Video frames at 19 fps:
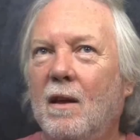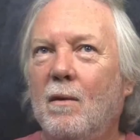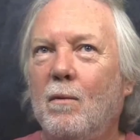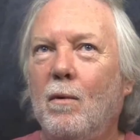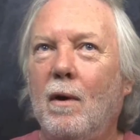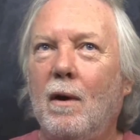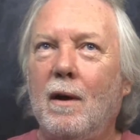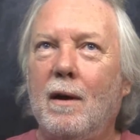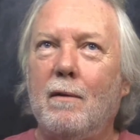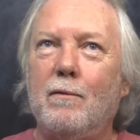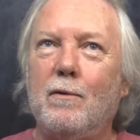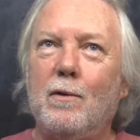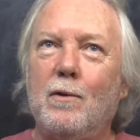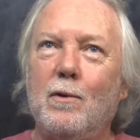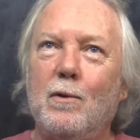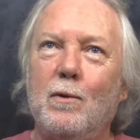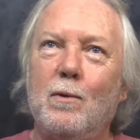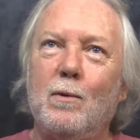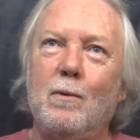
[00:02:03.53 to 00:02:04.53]
Well, I have to
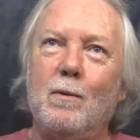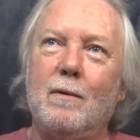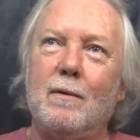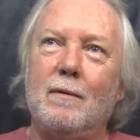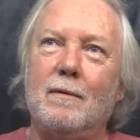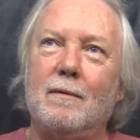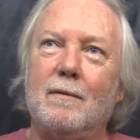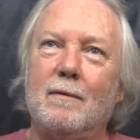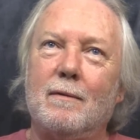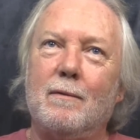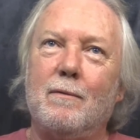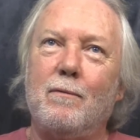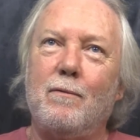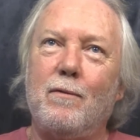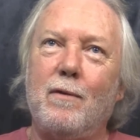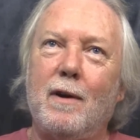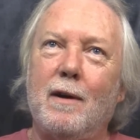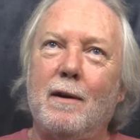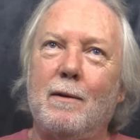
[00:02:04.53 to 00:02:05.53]
do
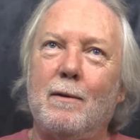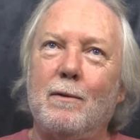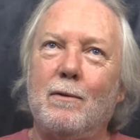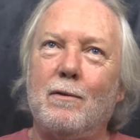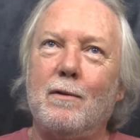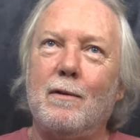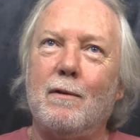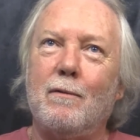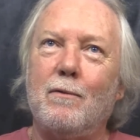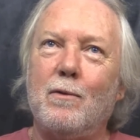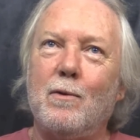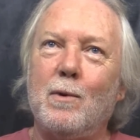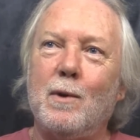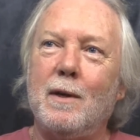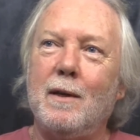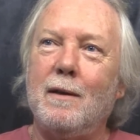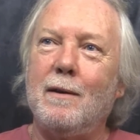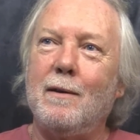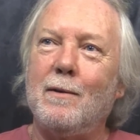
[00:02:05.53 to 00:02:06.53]
vinyl stuff to
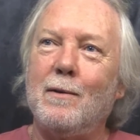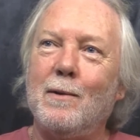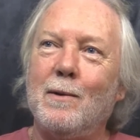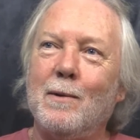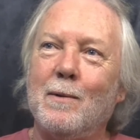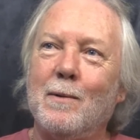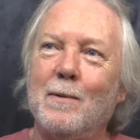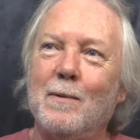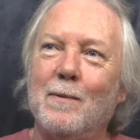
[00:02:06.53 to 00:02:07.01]
eat, you know.